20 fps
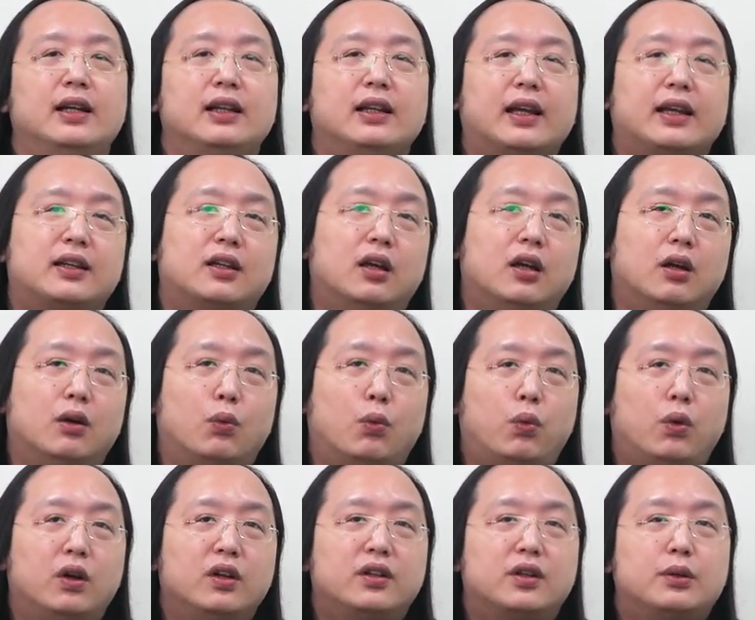Like the
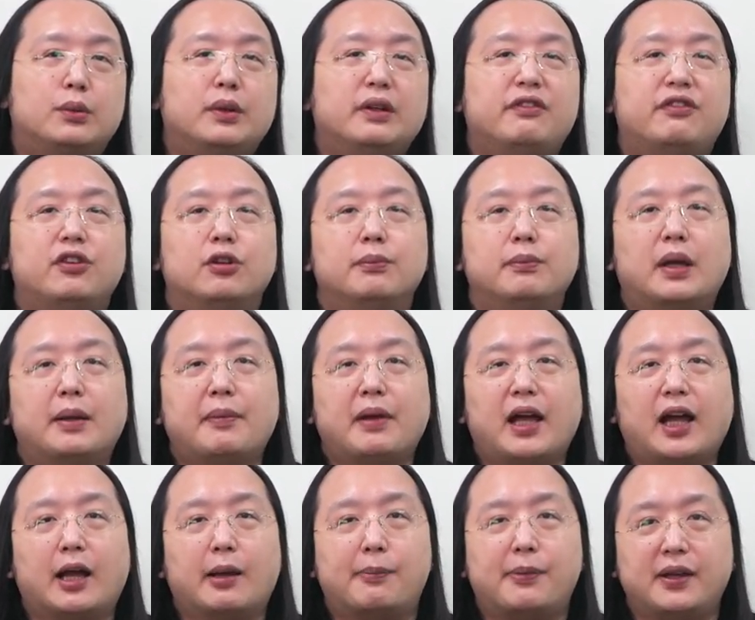Water Refill Map
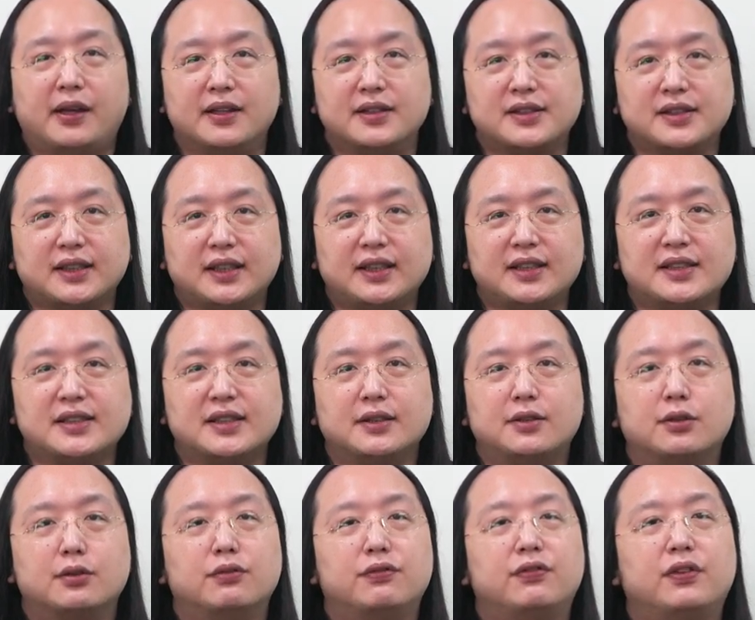app, it's easy
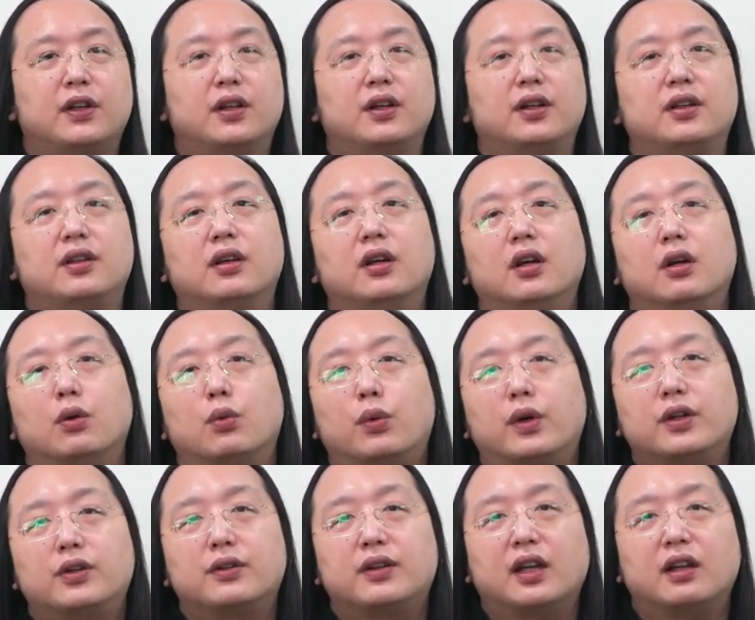to find.
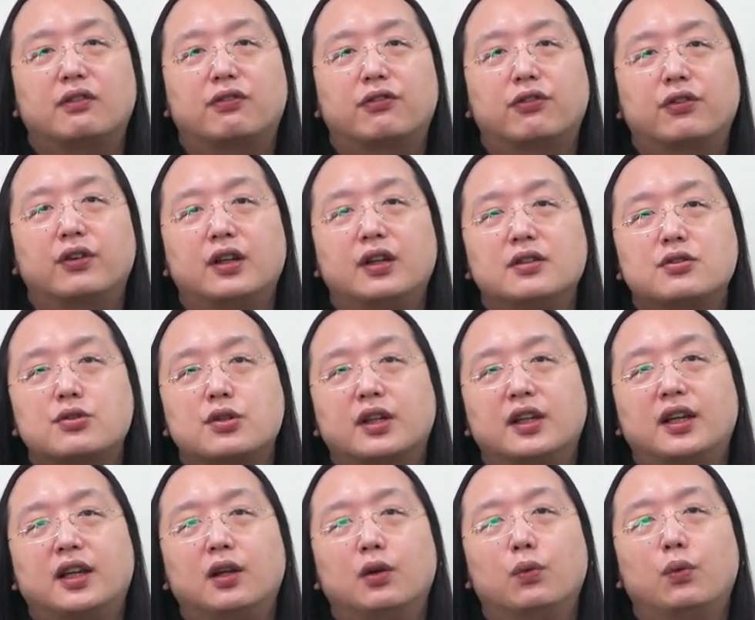Where to get free
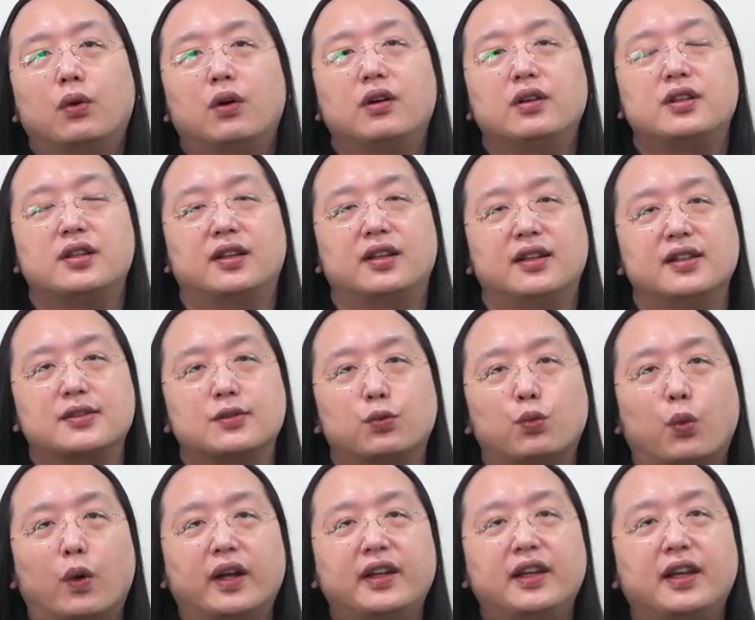drinking water is
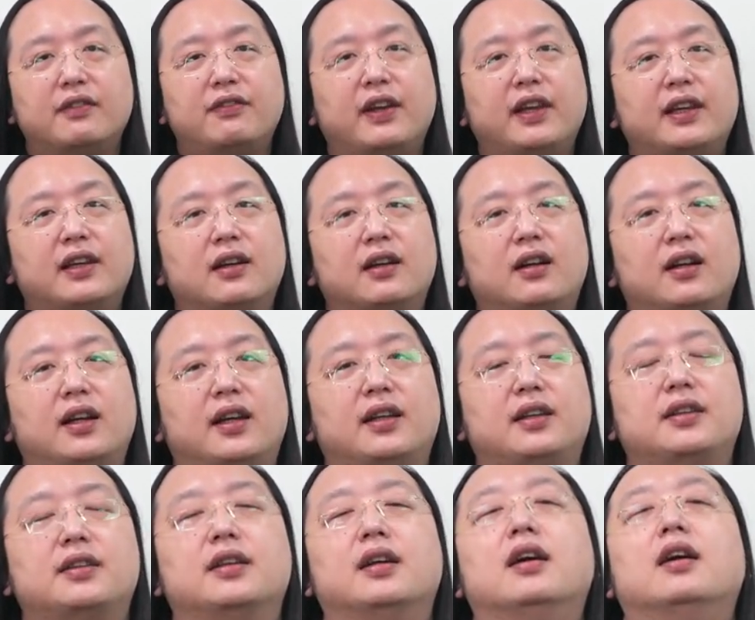one of a
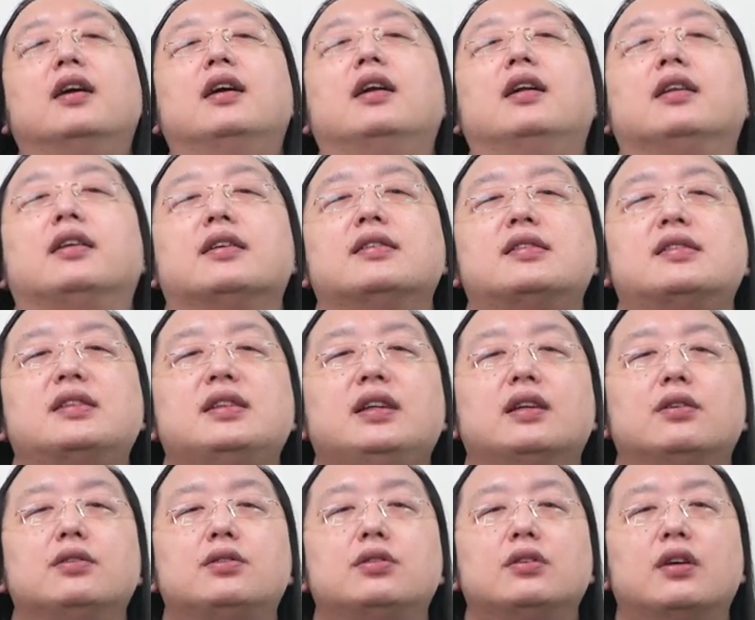kind. The
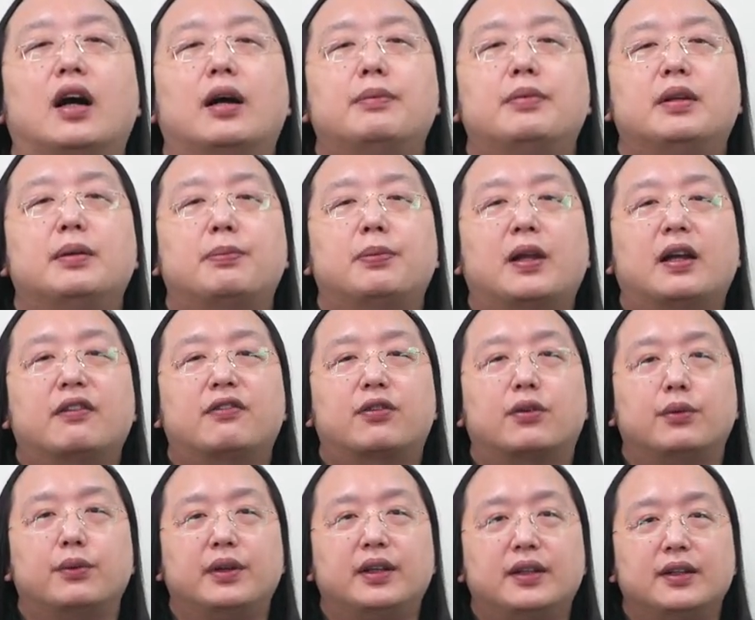CO2 update
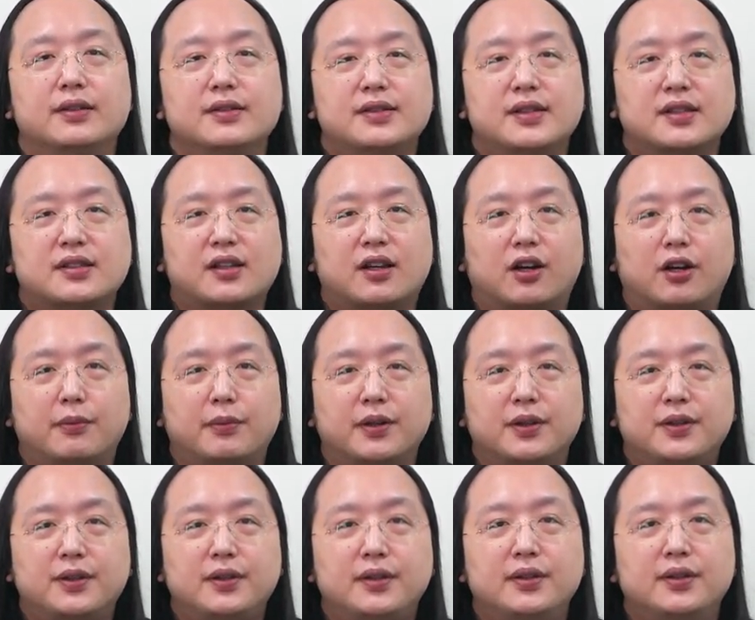platform reduces
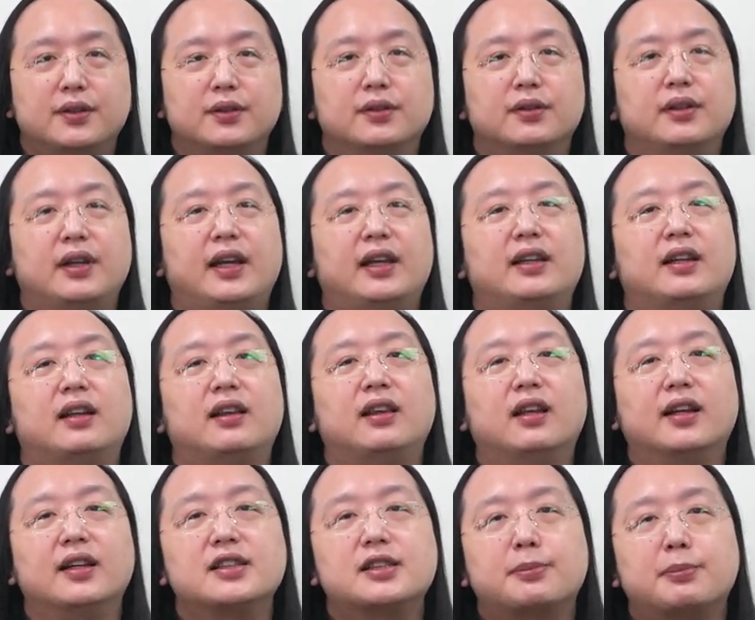carbon too, and the
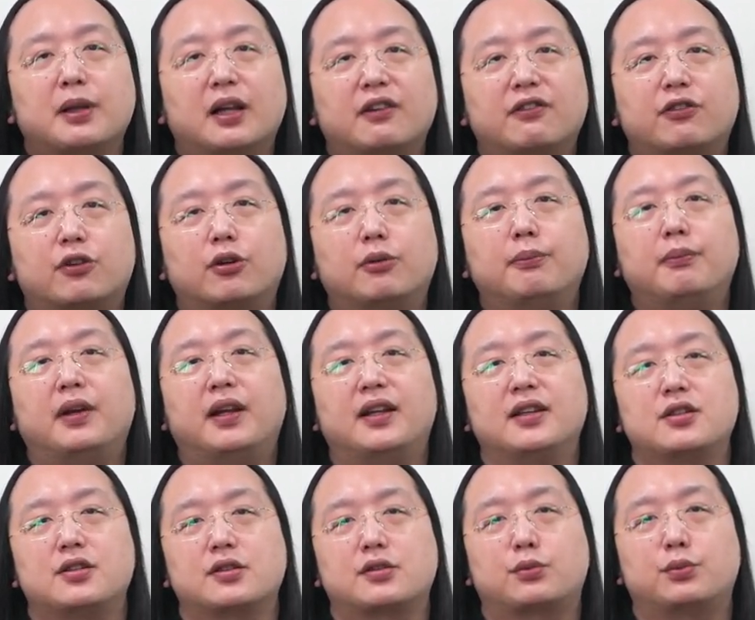last platform
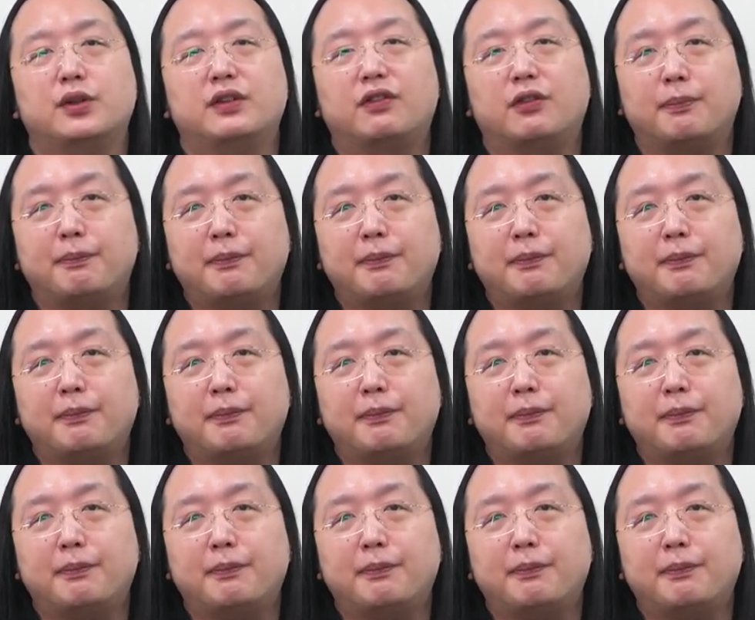manages river